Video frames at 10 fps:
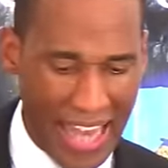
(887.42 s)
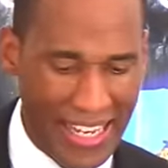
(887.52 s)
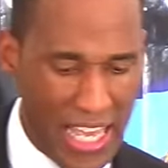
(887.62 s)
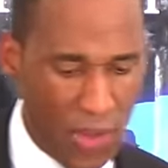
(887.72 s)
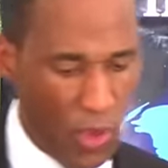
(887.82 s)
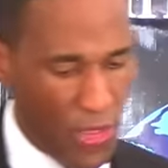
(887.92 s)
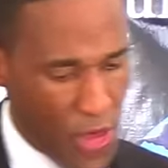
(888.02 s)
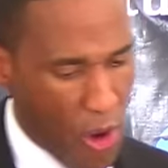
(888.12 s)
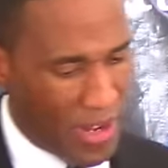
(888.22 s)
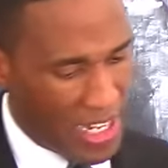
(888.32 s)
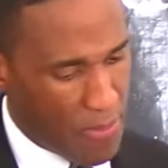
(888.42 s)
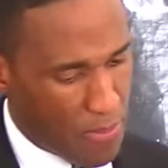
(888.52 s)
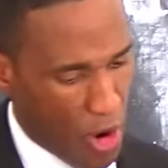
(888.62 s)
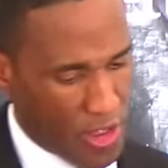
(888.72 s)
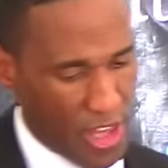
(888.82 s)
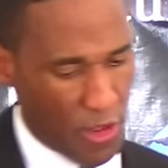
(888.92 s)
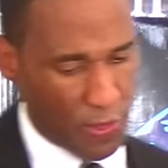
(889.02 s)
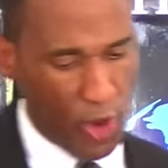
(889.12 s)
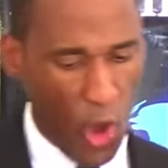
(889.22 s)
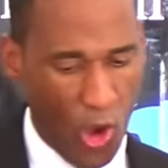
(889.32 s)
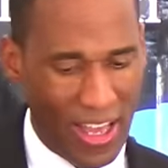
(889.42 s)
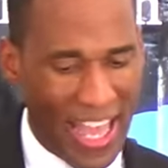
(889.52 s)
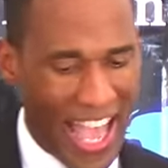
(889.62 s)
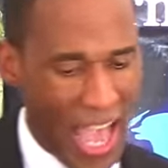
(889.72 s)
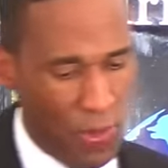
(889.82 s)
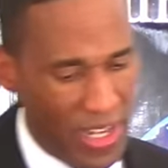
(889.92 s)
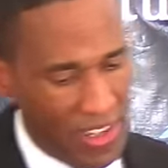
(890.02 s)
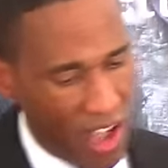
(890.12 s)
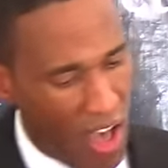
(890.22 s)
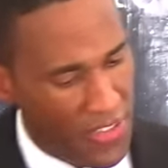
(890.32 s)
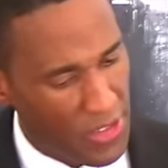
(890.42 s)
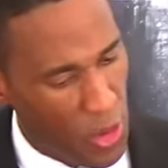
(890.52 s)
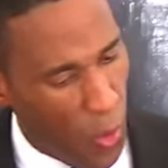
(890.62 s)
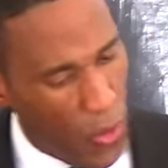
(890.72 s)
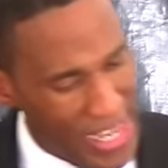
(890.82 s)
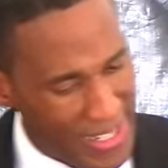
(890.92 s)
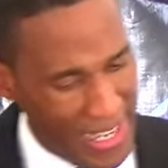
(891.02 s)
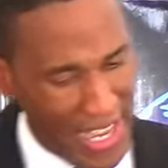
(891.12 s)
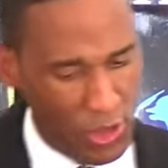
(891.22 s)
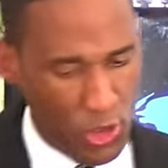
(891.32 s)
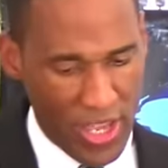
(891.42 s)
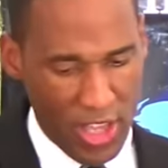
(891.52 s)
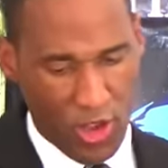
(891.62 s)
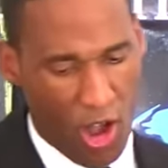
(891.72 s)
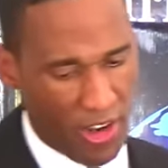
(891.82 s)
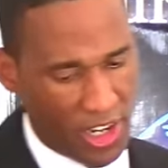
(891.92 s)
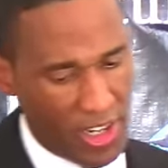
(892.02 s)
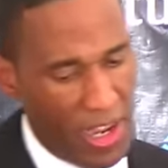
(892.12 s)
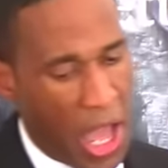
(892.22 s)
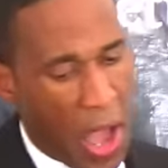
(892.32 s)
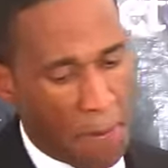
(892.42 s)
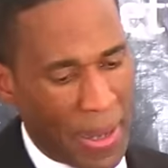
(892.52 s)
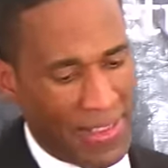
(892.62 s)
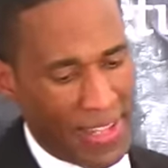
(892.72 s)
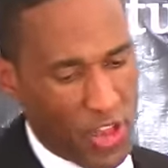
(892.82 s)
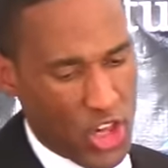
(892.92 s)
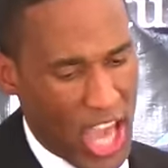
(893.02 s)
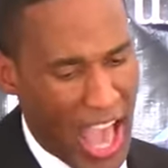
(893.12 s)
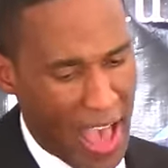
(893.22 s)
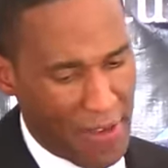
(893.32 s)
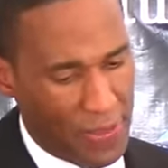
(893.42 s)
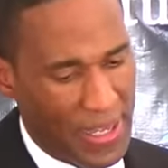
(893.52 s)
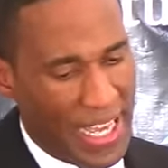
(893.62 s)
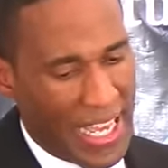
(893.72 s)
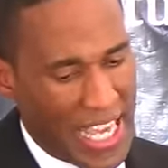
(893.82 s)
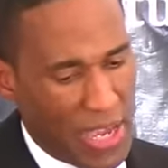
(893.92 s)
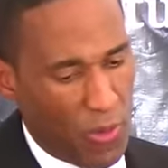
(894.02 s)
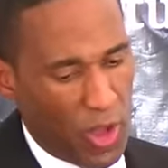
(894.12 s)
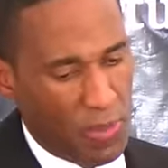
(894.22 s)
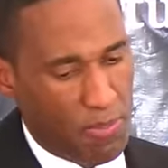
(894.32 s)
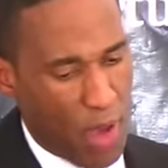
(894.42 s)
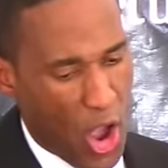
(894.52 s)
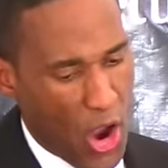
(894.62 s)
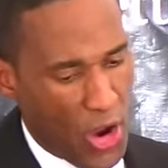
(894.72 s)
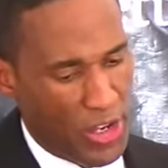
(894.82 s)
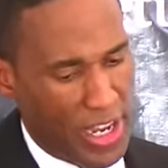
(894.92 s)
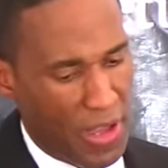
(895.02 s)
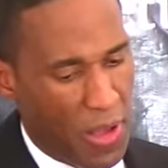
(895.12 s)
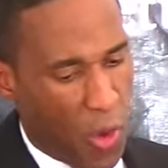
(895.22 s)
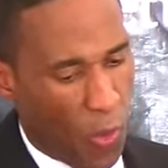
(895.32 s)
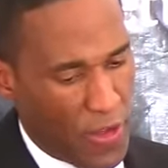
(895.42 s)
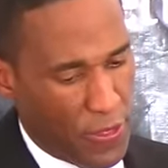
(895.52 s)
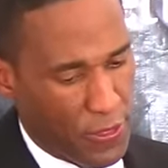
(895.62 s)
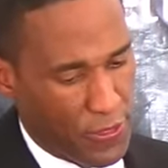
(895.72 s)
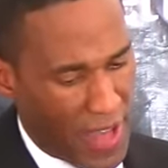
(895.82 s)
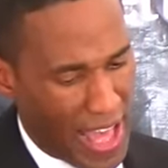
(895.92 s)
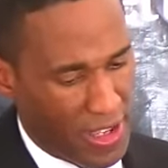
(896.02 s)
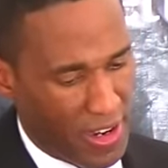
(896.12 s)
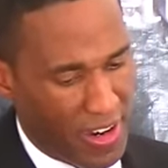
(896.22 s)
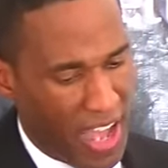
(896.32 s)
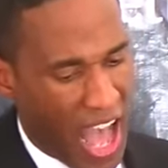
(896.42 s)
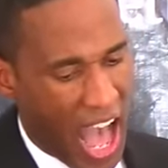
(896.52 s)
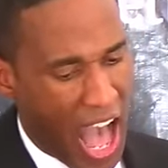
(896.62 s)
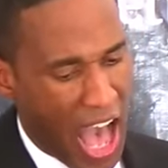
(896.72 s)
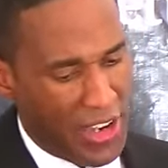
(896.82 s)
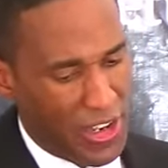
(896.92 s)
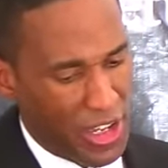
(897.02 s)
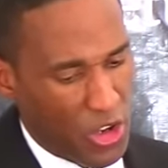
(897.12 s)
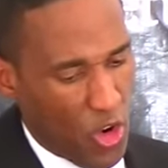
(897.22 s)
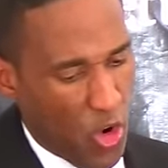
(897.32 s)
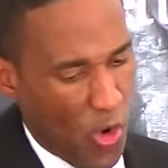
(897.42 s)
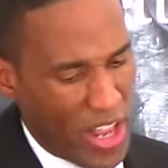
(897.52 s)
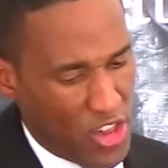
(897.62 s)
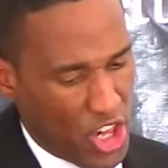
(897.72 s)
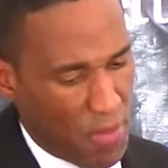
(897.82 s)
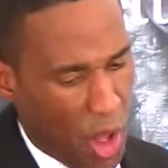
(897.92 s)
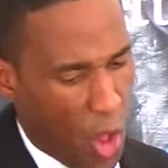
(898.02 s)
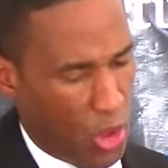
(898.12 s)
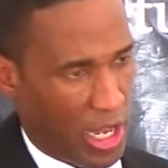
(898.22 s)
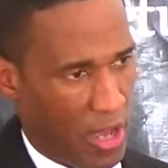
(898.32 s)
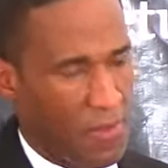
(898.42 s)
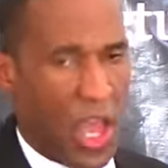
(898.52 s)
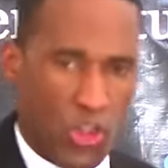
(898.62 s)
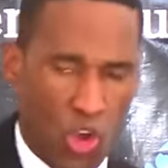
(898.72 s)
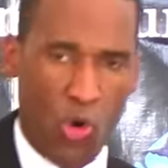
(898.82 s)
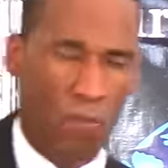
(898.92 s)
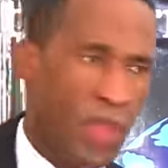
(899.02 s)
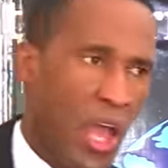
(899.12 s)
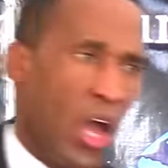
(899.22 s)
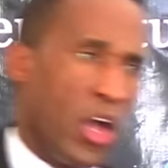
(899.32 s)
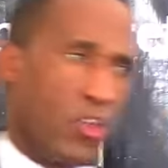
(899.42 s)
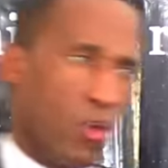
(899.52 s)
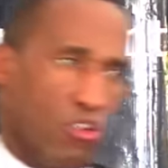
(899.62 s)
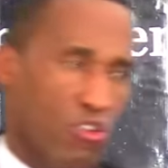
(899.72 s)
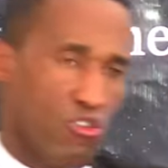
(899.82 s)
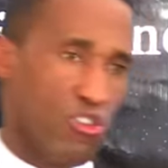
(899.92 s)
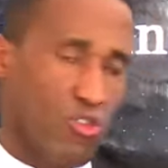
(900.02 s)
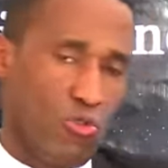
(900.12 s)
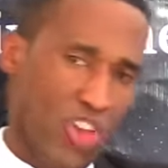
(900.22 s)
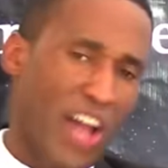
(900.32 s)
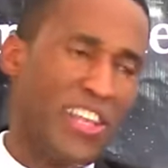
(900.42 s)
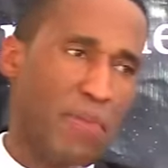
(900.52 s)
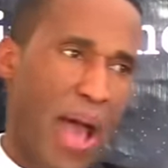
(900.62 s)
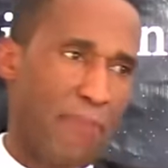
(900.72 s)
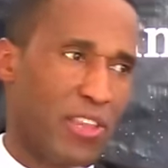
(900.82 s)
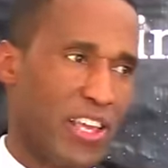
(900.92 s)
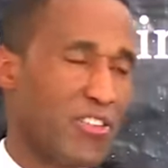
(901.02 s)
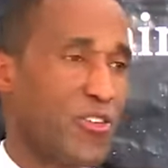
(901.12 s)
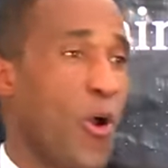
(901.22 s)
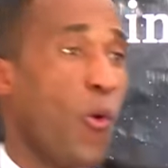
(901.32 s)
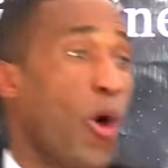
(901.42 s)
and he will thoroughly purge his floor and will gather the wheat into his garner, but the chaff he will burn with fire unquenchable. So, John the Baptist